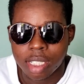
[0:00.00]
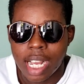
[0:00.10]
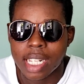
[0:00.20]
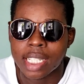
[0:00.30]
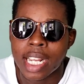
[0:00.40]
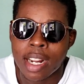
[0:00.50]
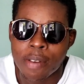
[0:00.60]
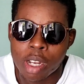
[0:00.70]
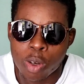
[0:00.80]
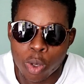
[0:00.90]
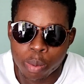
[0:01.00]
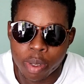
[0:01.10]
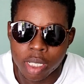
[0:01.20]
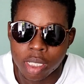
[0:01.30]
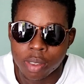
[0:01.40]
Alkaline have account
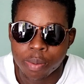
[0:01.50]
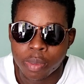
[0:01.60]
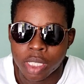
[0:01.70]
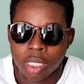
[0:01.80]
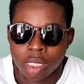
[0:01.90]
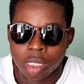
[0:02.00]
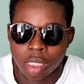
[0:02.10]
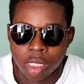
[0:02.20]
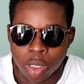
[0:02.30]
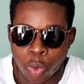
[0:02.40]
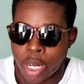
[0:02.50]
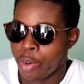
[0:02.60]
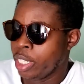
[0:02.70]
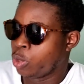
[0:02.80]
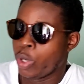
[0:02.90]
pony.
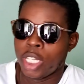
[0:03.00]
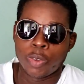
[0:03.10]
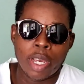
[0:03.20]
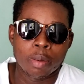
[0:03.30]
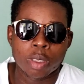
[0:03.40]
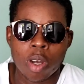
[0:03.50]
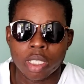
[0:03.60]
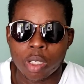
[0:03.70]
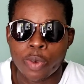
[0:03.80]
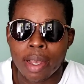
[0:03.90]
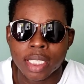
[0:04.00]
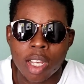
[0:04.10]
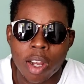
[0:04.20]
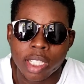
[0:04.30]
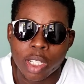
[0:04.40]
Where is Vybz Kartel? Vybz
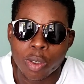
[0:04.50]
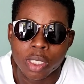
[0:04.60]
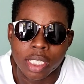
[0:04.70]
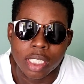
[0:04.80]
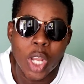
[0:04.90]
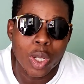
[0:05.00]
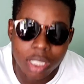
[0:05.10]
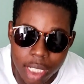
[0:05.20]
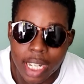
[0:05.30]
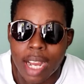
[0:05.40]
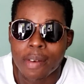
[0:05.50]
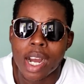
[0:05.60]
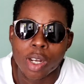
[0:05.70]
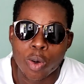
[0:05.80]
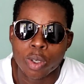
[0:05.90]
Kartel does not have
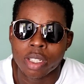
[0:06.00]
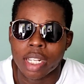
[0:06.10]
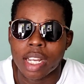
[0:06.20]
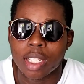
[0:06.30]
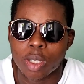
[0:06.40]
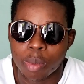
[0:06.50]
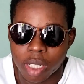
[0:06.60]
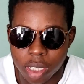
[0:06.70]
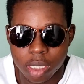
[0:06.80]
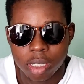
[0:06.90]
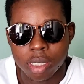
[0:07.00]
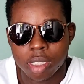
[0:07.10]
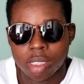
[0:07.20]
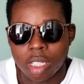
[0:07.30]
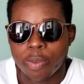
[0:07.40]
an account on automac.
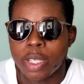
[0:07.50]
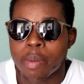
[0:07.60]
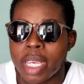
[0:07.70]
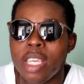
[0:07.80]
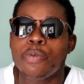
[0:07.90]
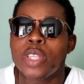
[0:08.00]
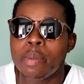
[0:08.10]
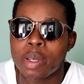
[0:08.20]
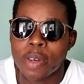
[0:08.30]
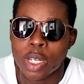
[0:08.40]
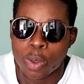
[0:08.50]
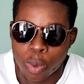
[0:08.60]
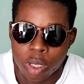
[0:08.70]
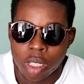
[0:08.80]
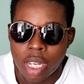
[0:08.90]
If them never
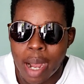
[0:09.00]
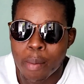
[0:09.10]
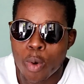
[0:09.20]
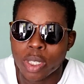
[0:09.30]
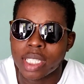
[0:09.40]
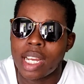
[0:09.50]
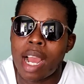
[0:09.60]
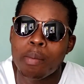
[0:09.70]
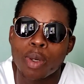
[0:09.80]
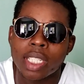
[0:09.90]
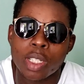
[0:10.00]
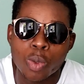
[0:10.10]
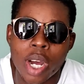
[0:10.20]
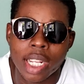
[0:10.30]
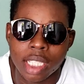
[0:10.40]
know. And most of the new
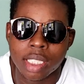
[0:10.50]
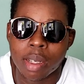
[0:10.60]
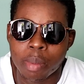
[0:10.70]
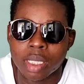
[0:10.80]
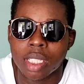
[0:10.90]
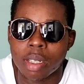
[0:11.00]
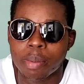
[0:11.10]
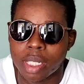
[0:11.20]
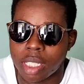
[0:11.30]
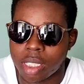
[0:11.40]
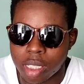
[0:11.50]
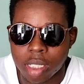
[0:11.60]
artists they missing the pony.